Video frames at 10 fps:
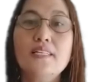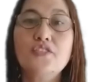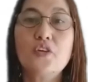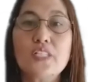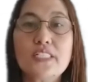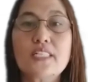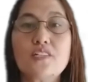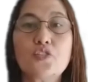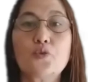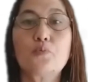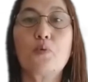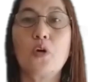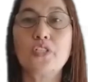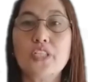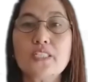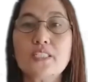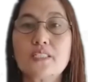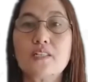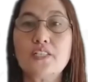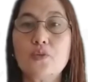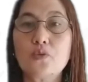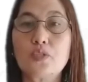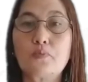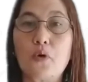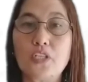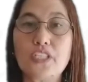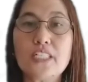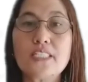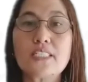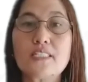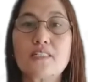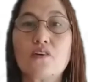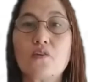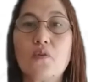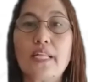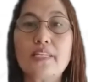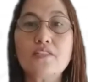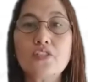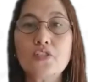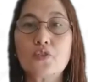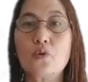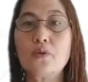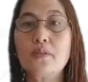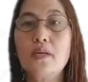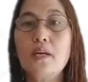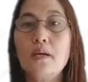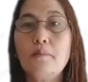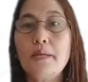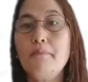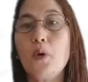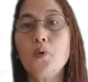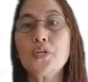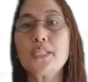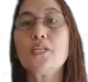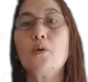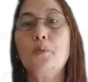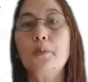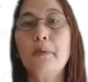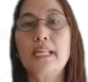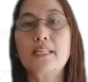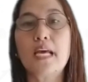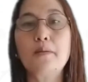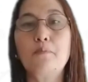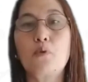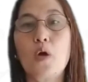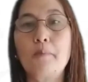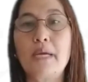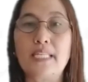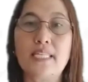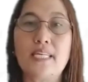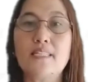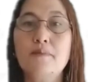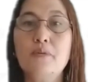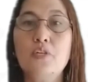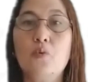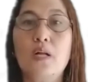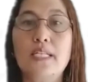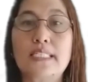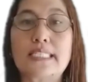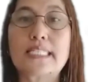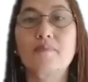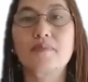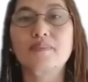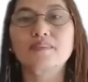and the joint sector projects are those projects that are run and controlled by both government and private individuals.